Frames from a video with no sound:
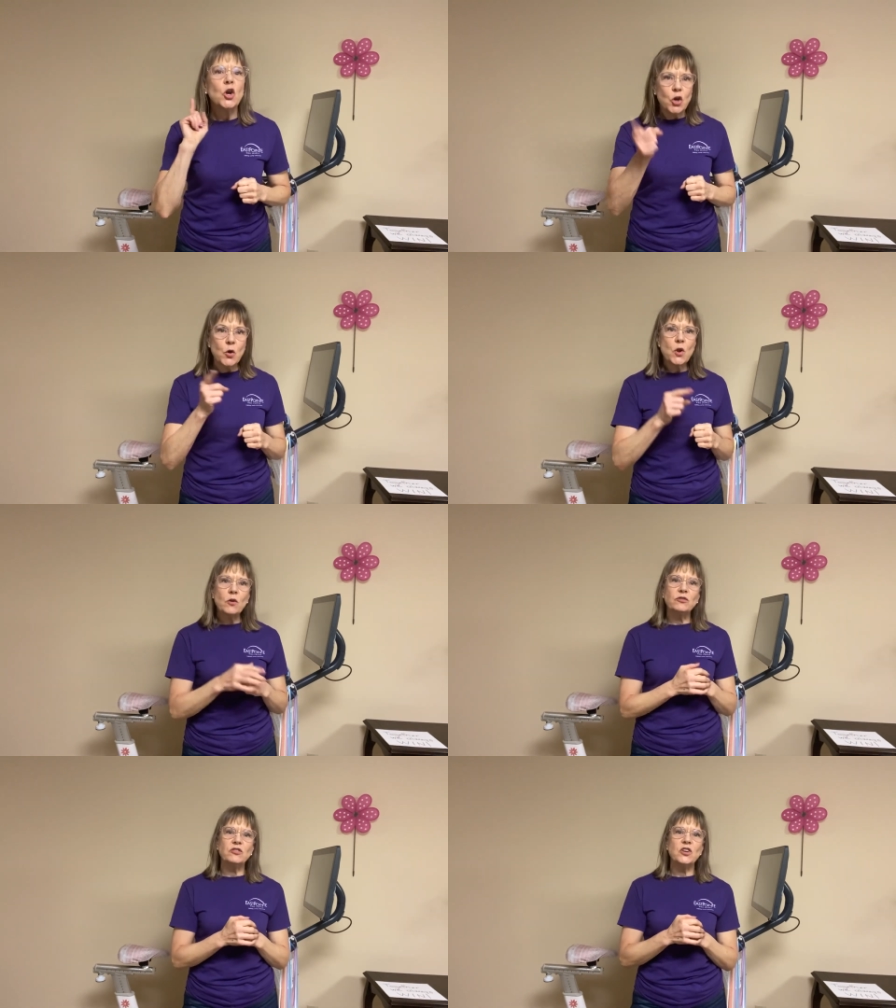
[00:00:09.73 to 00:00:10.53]

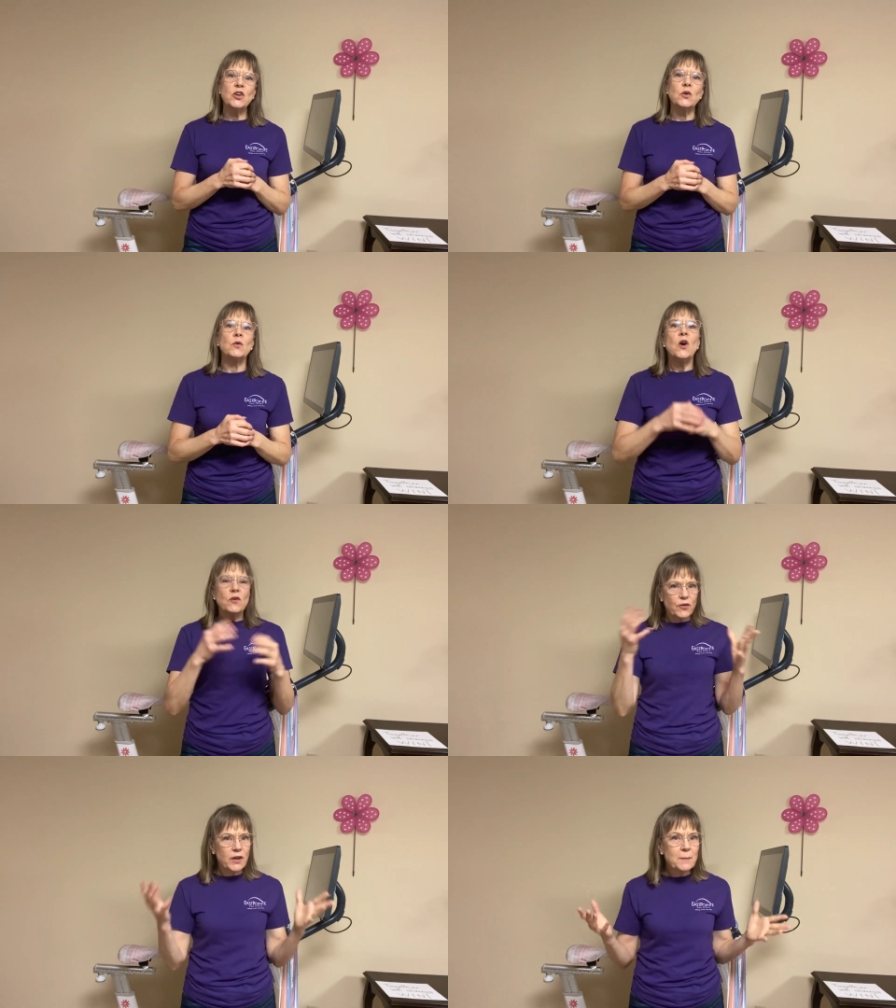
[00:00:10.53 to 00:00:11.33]
Kudos to you
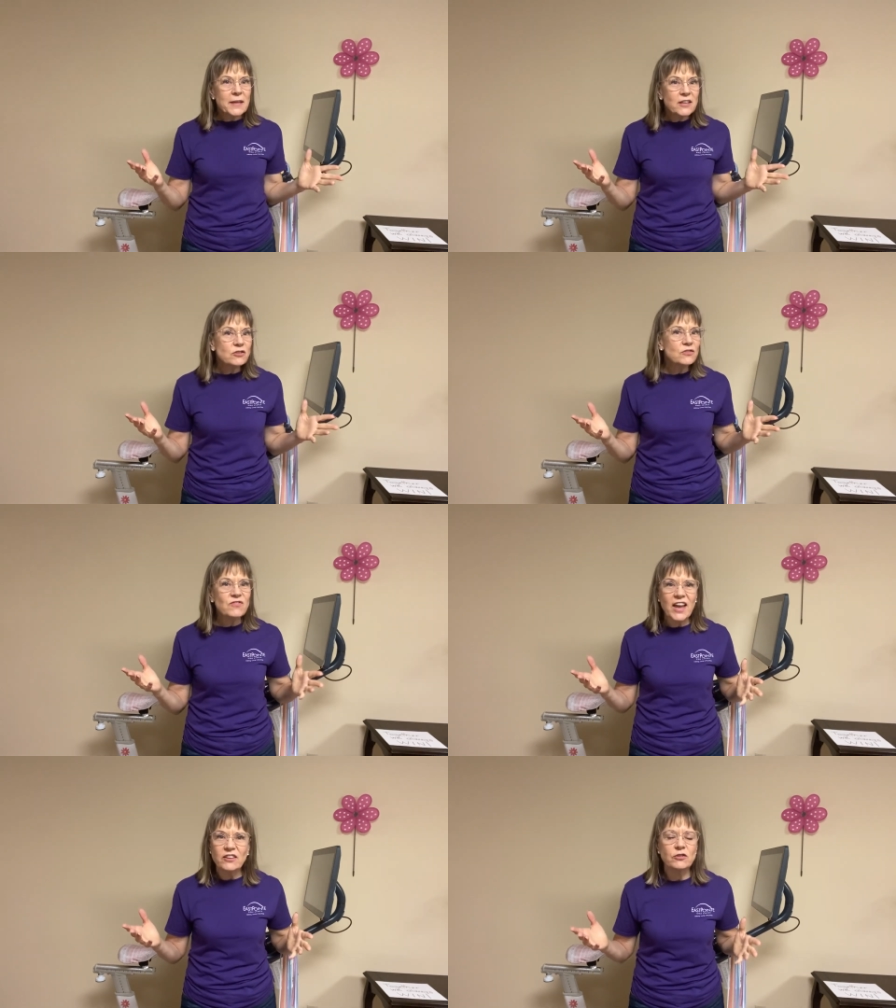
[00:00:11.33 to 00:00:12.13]
for committing to
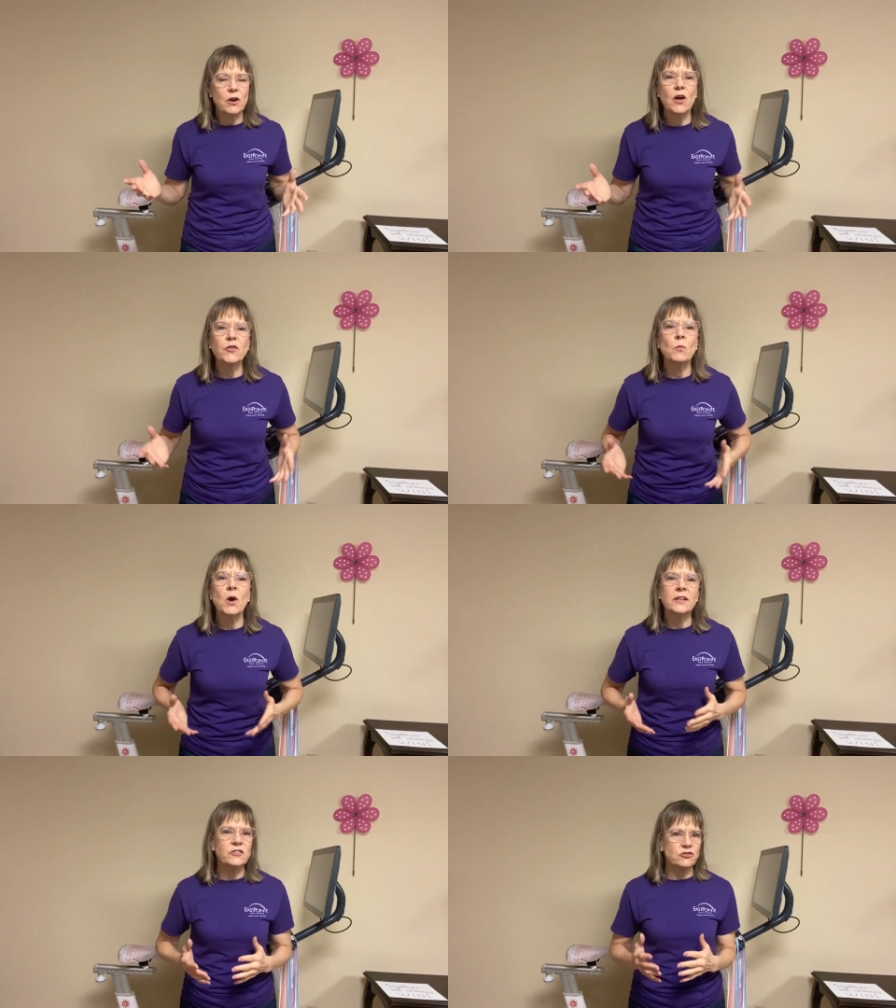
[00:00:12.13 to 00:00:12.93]
advance your health and
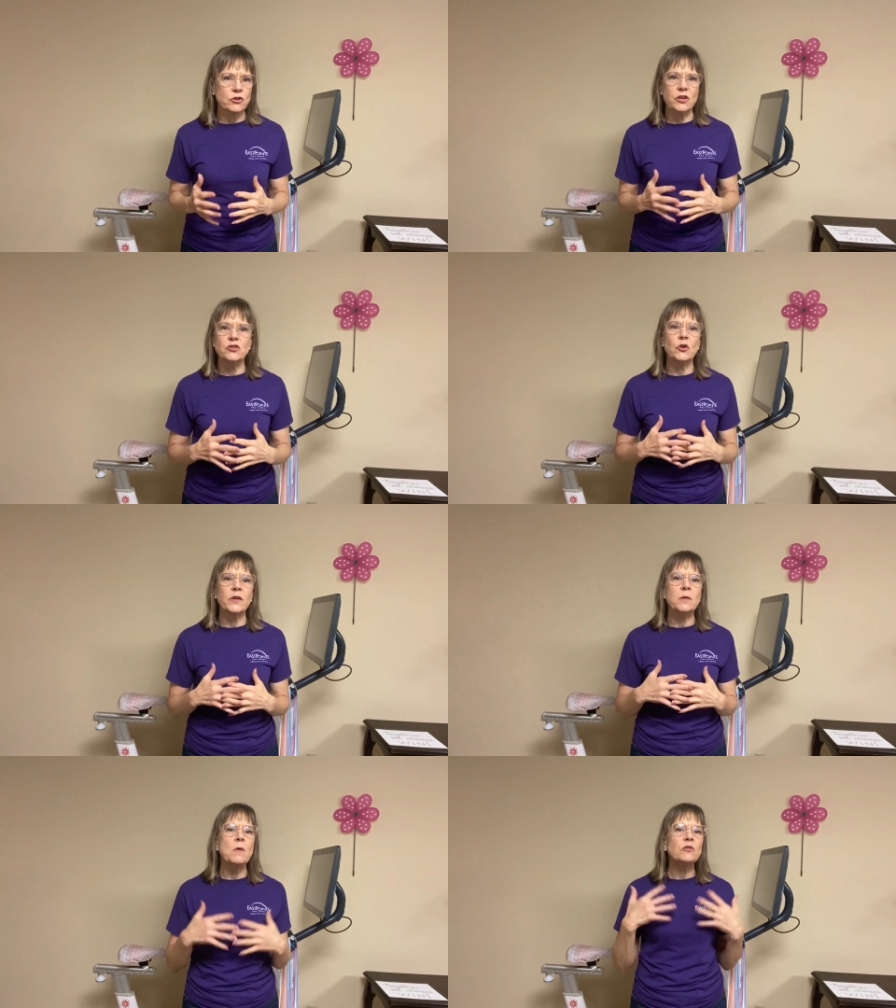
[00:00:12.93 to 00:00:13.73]
wellness journey
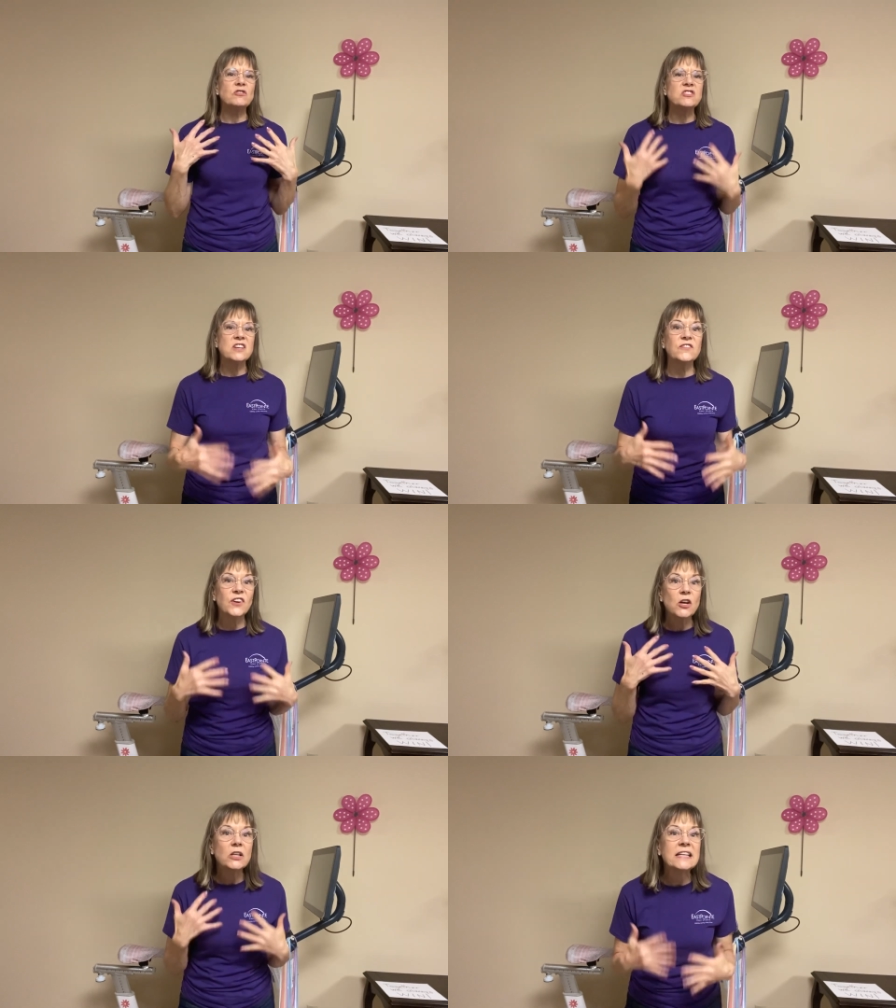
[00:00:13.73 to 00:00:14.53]
during the most
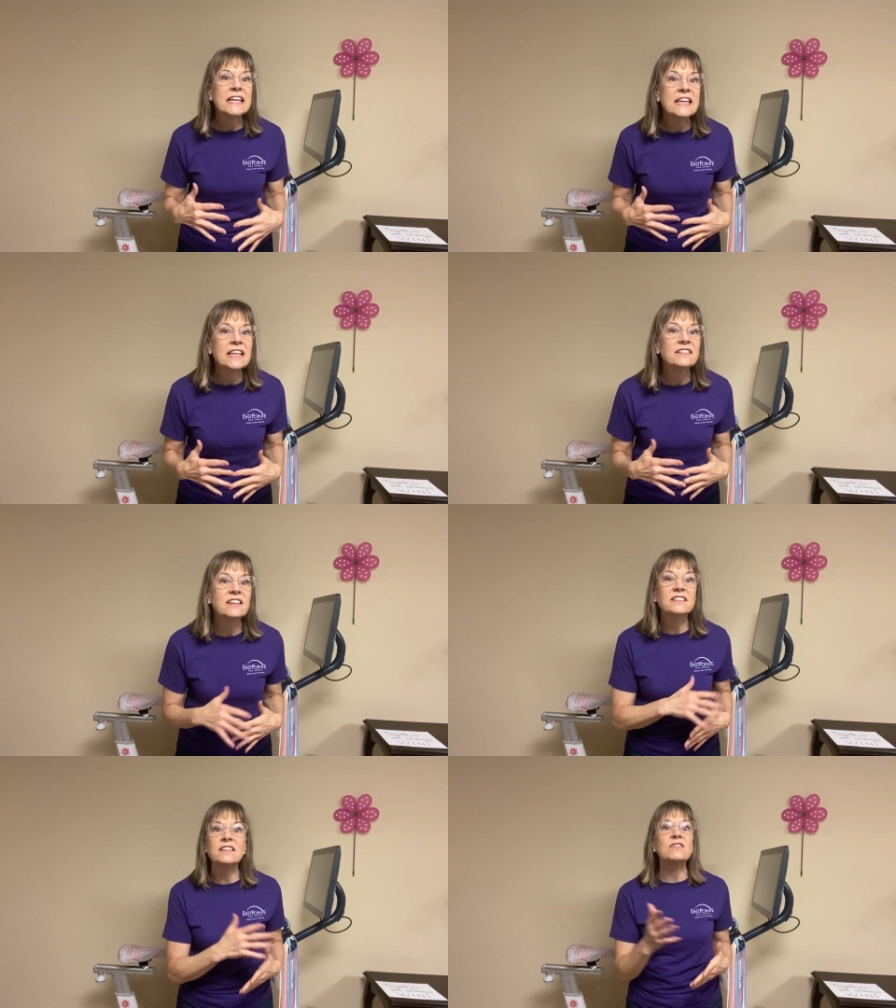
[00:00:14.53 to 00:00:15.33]
difficult eating
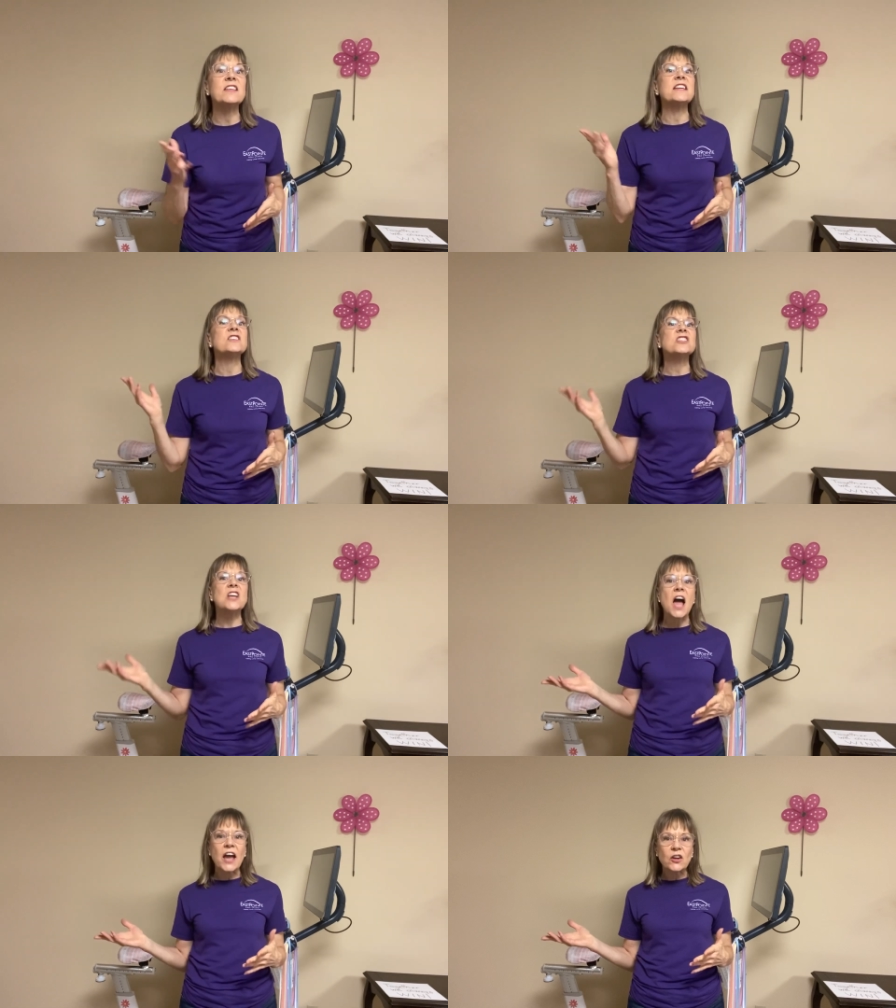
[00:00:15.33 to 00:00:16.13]
season of the
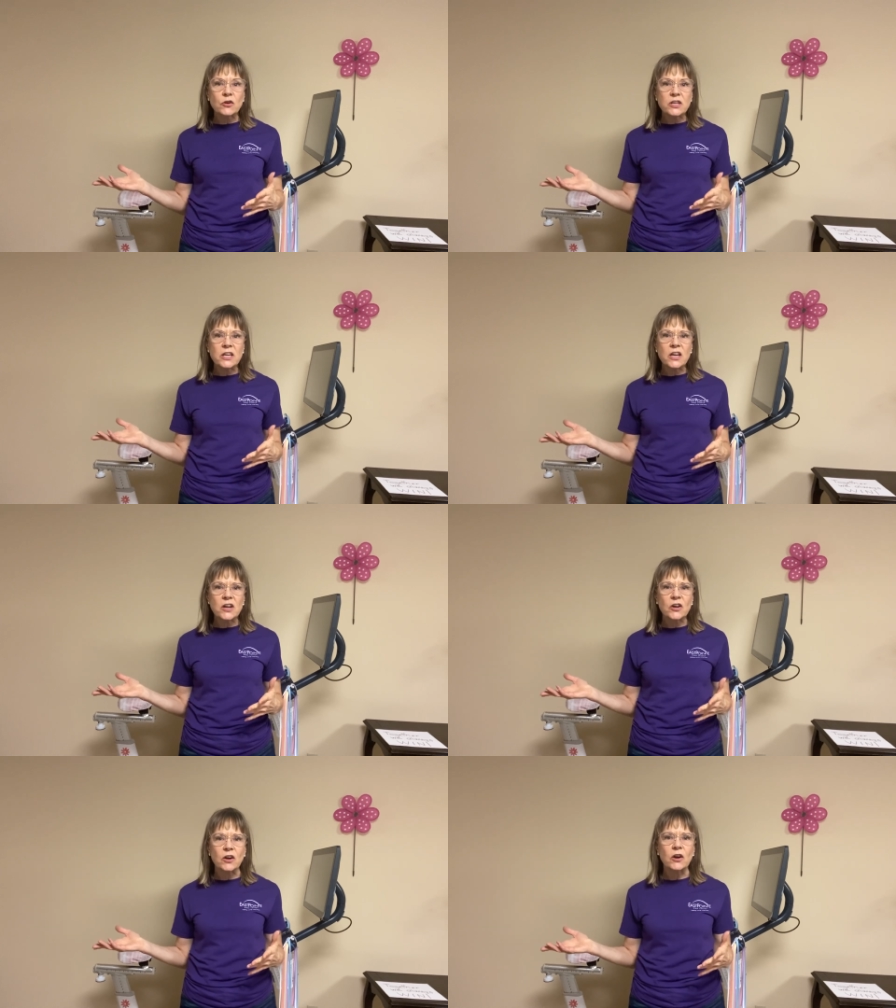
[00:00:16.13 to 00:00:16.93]
entire
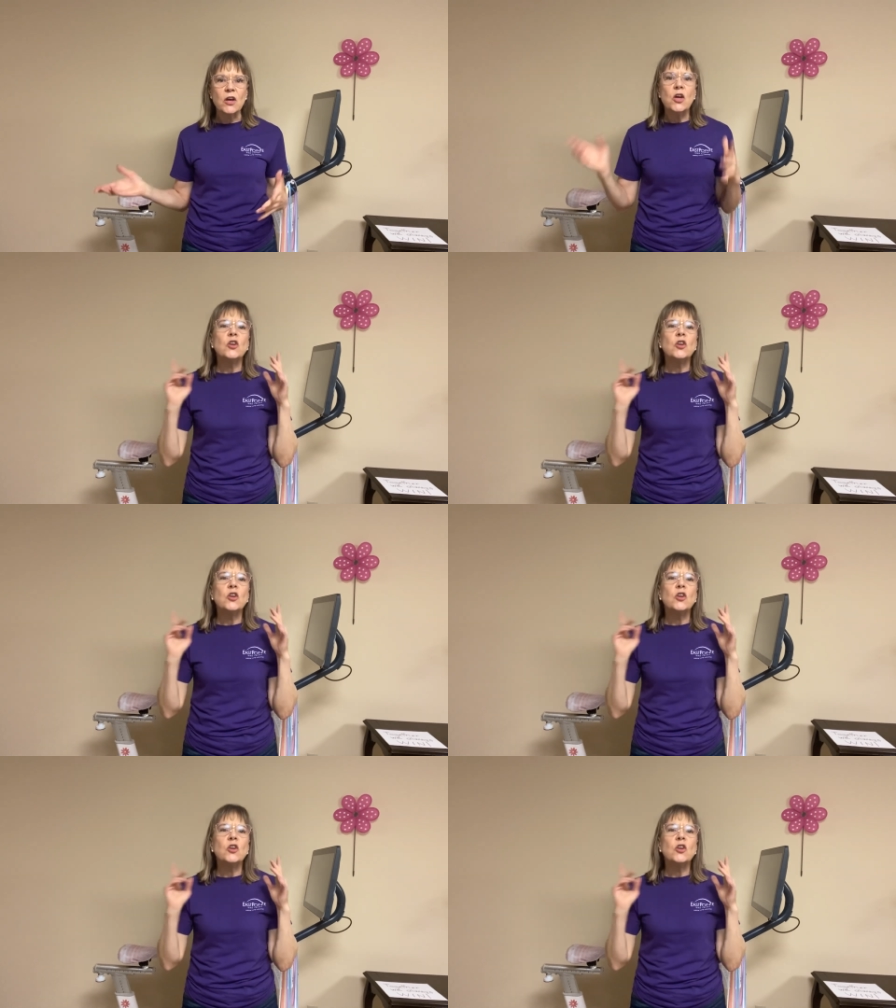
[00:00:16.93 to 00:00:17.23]
year.